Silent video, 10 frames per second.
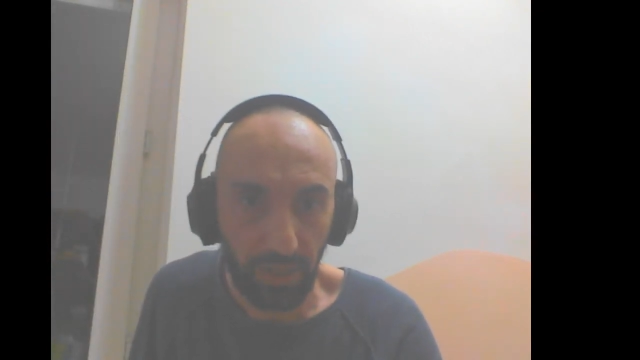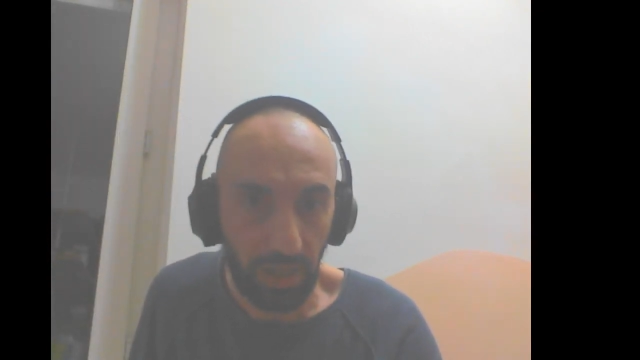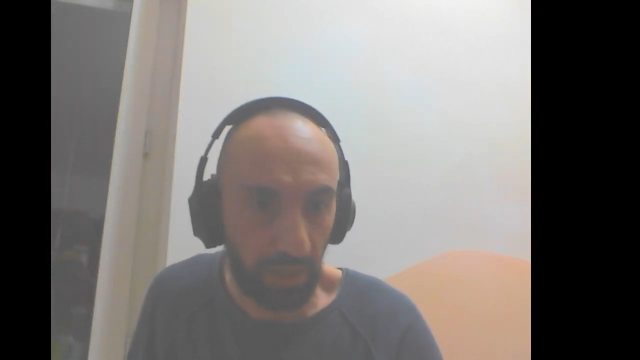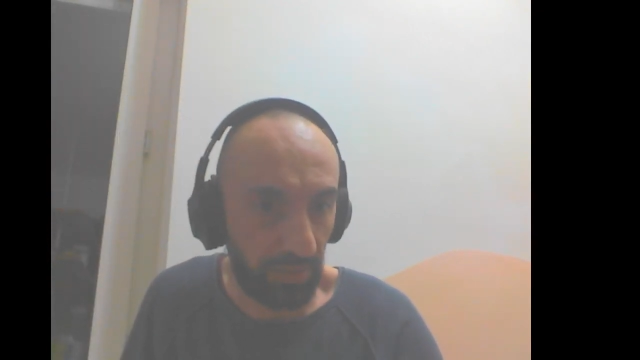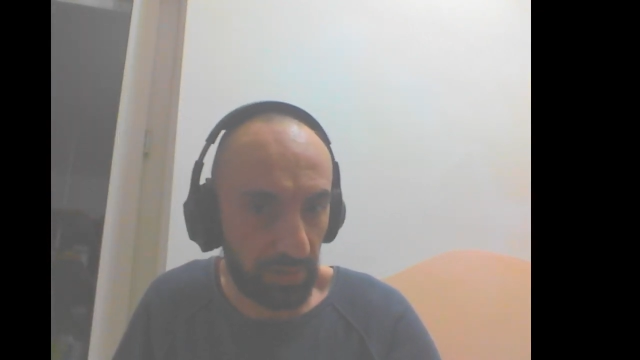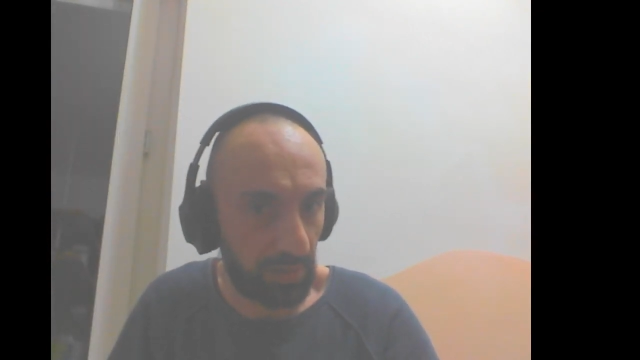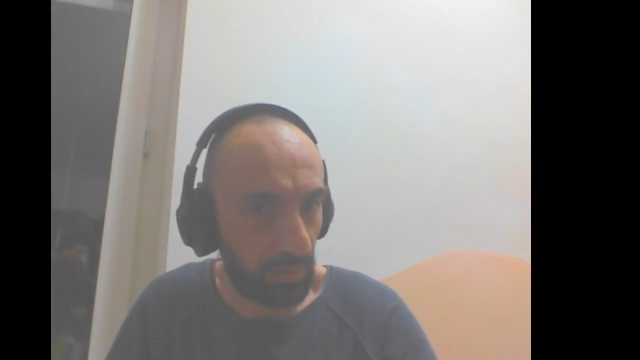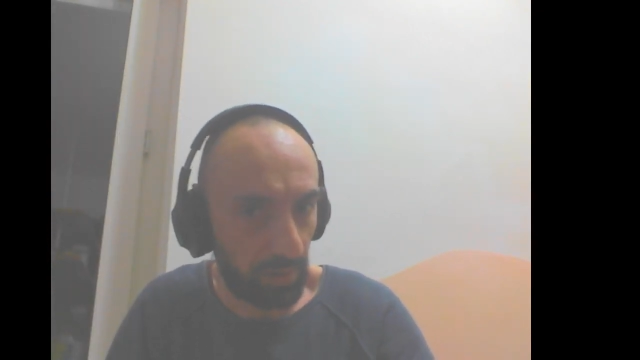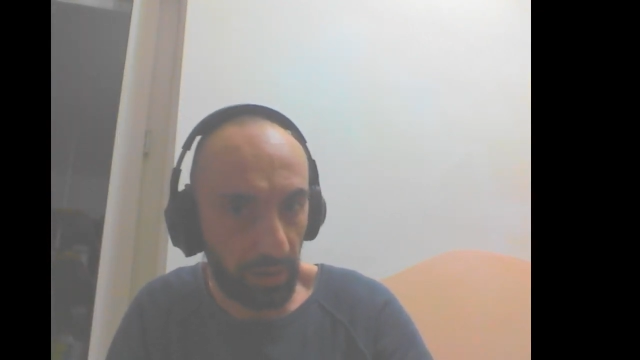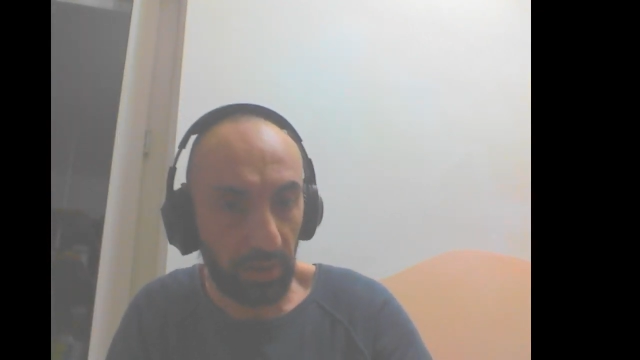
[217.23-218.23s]
And this,
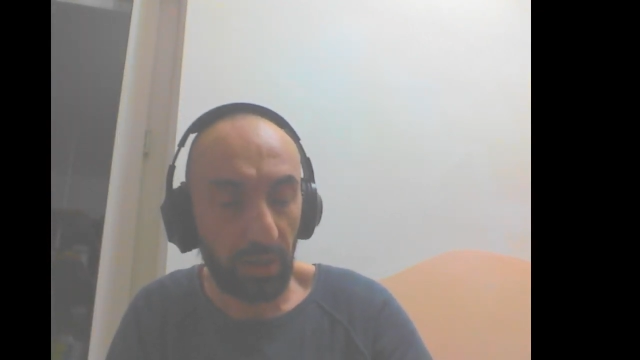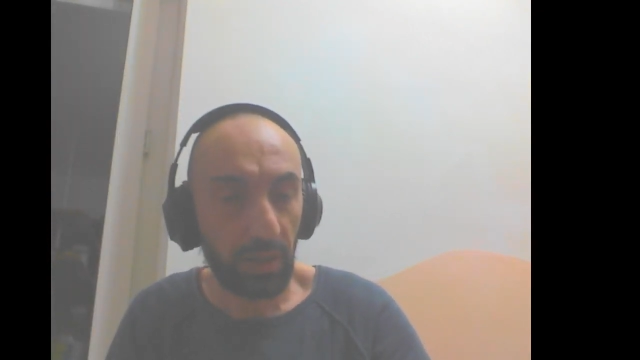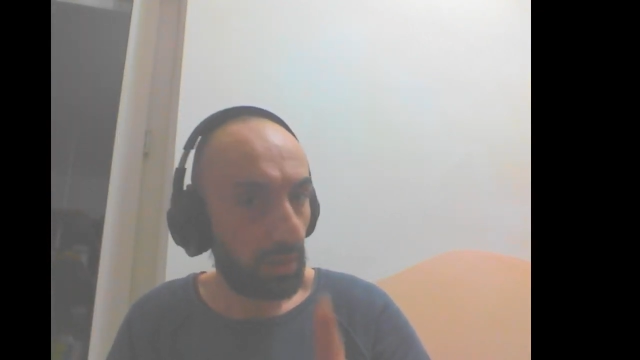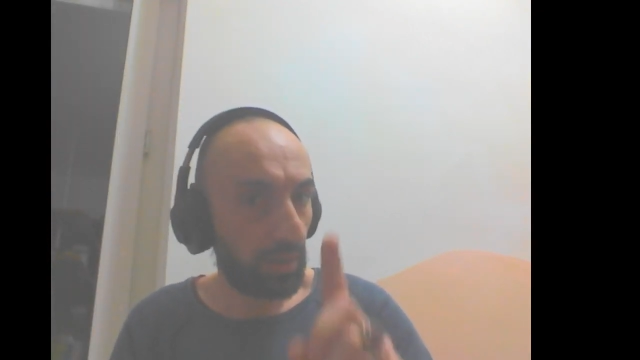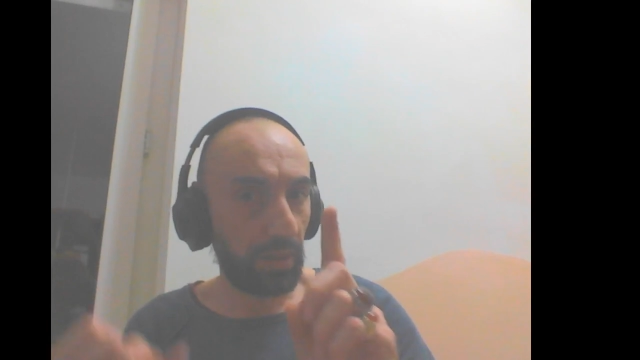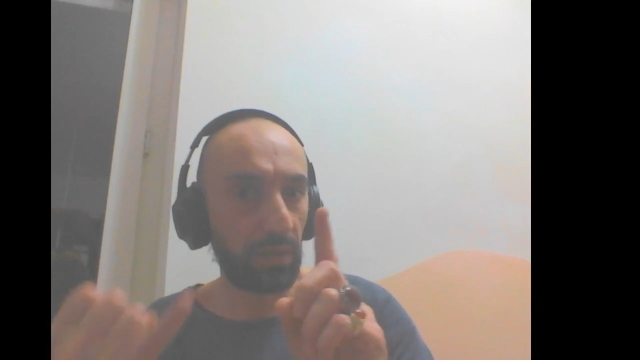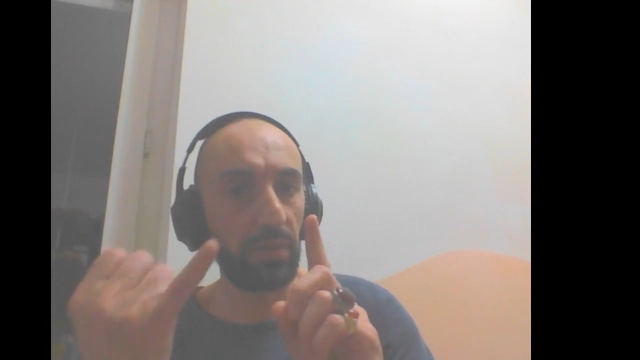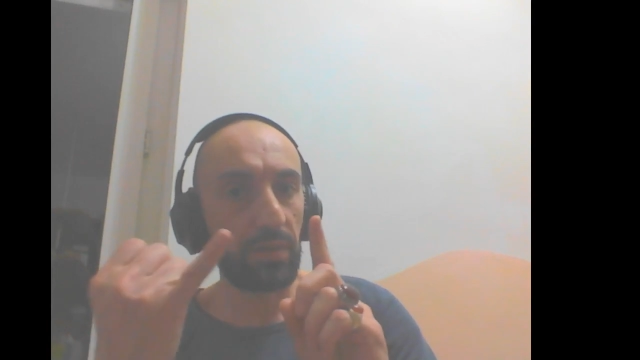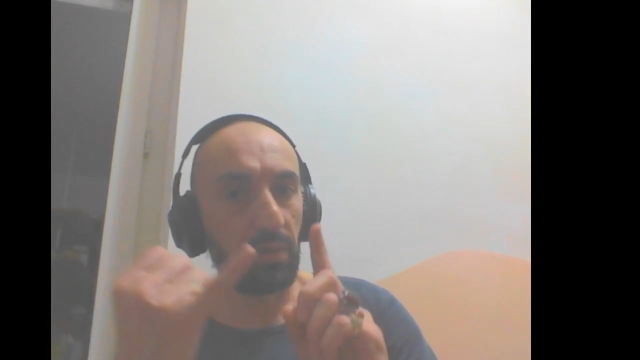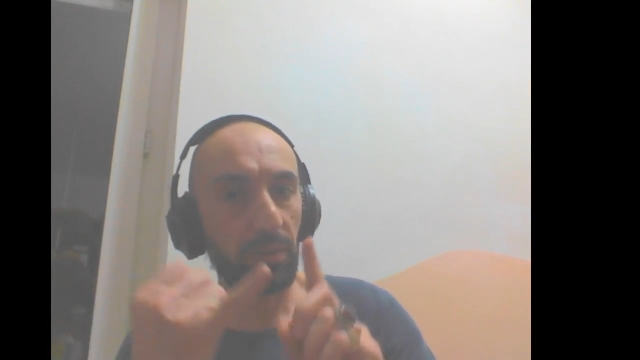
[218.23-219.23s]
uh,
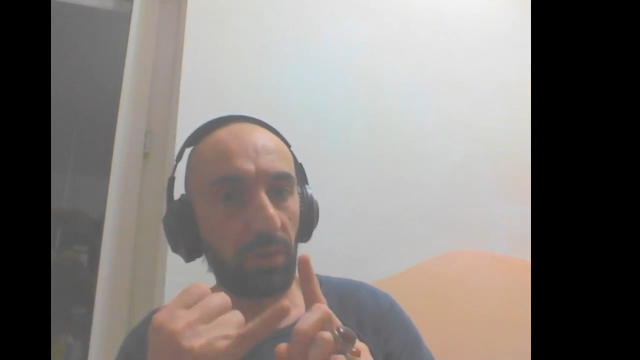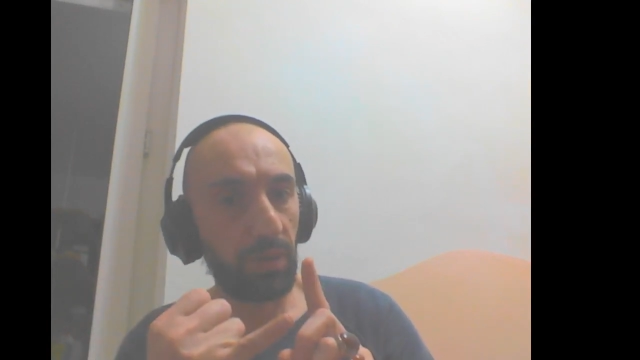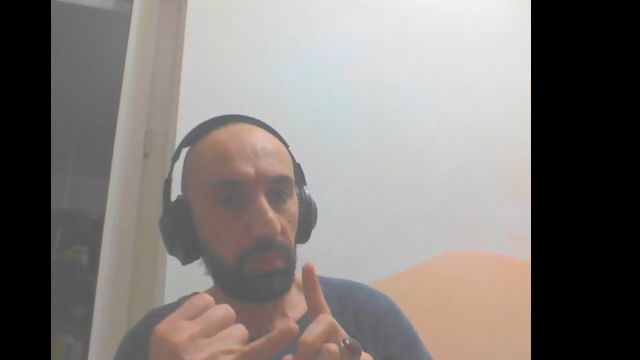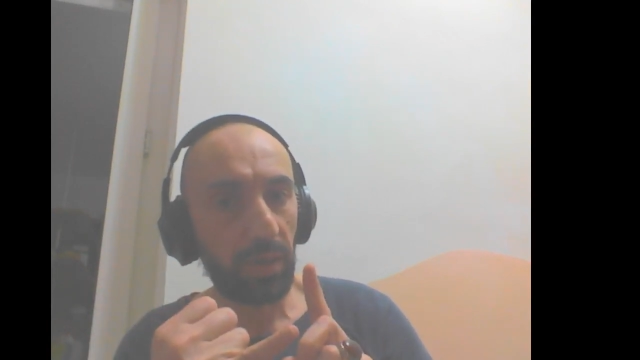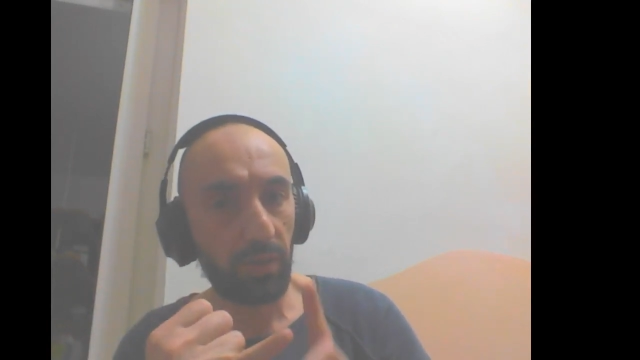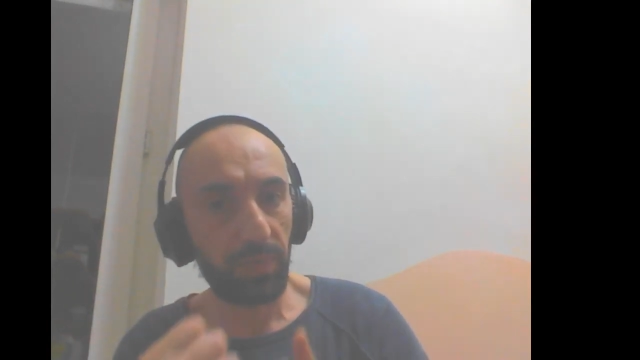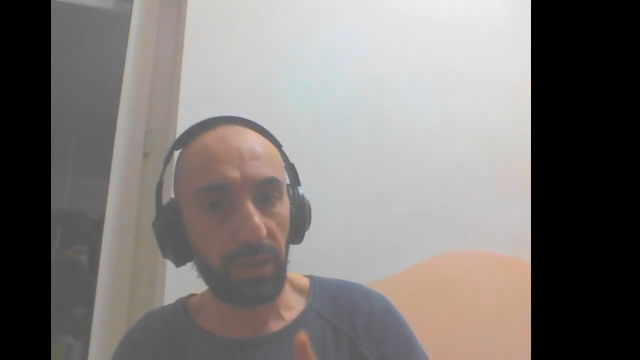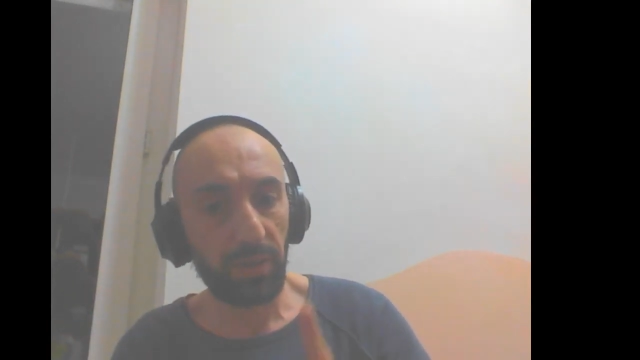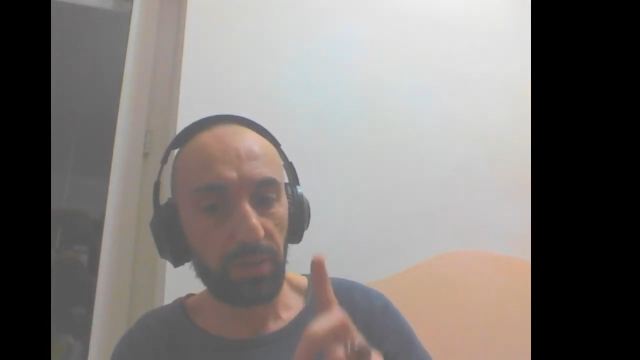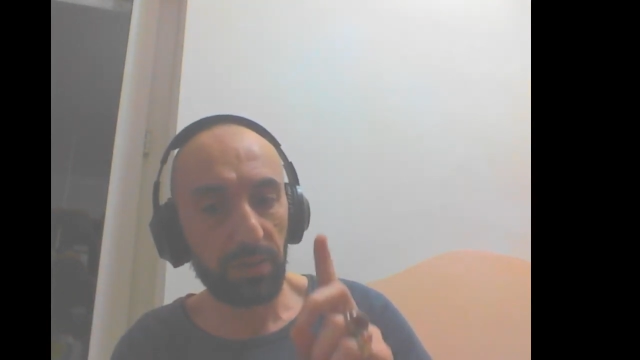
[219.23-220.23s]
this is not only my
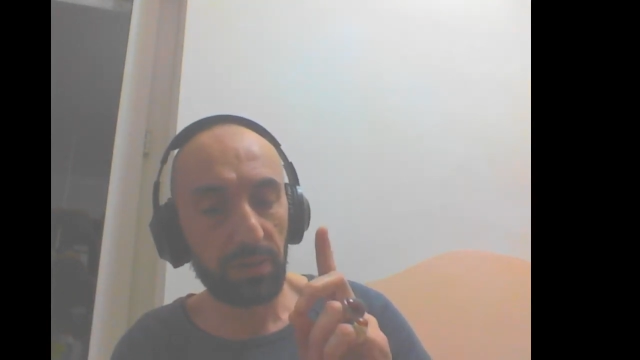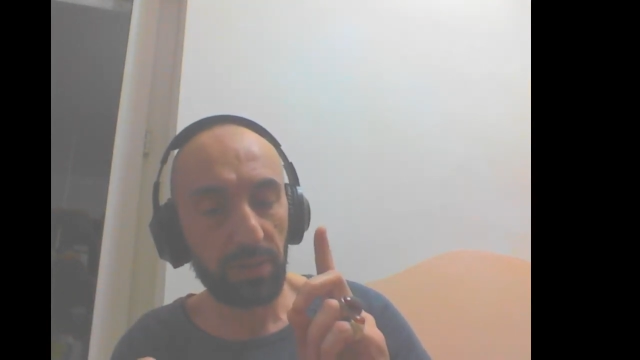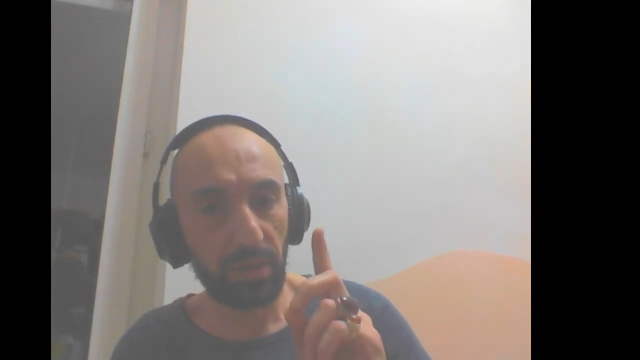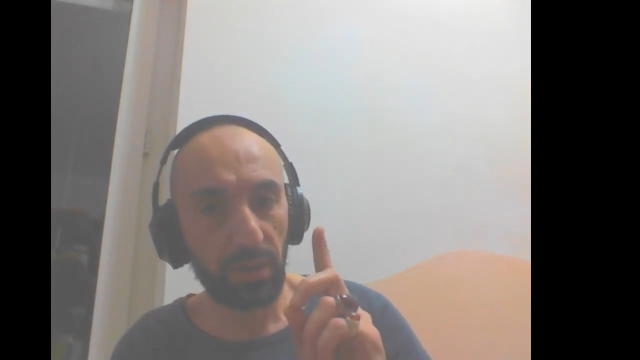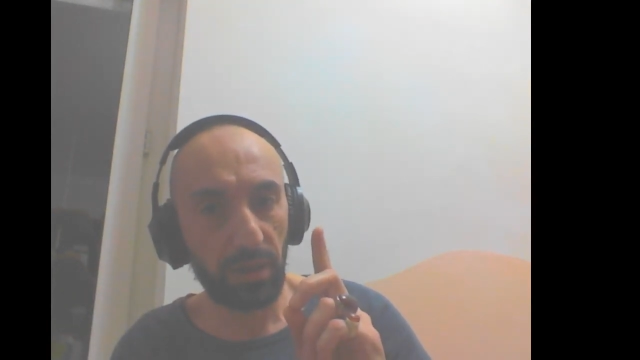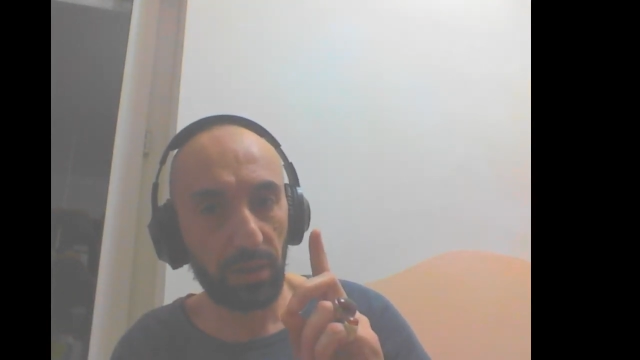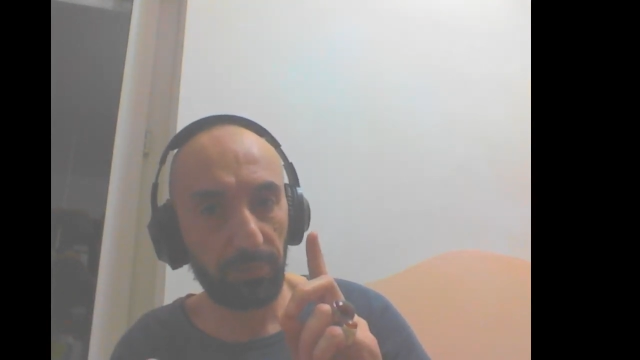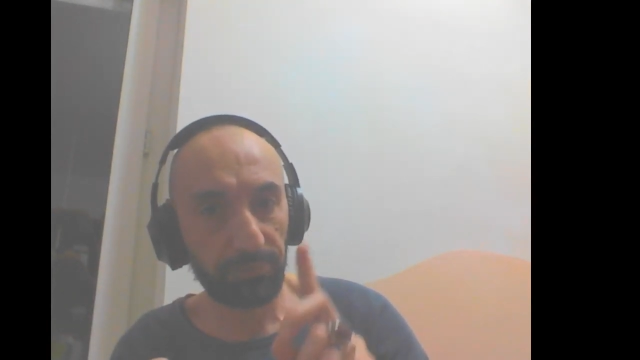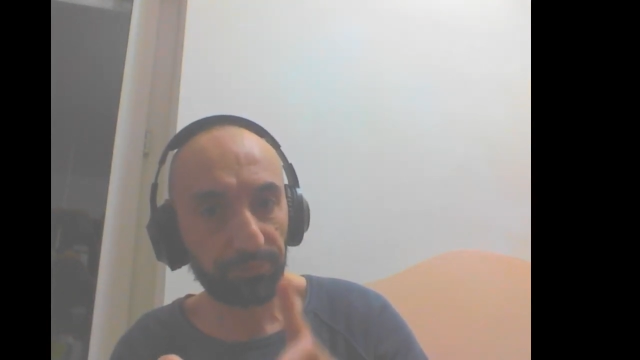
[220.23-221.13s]
opinion, this is uh,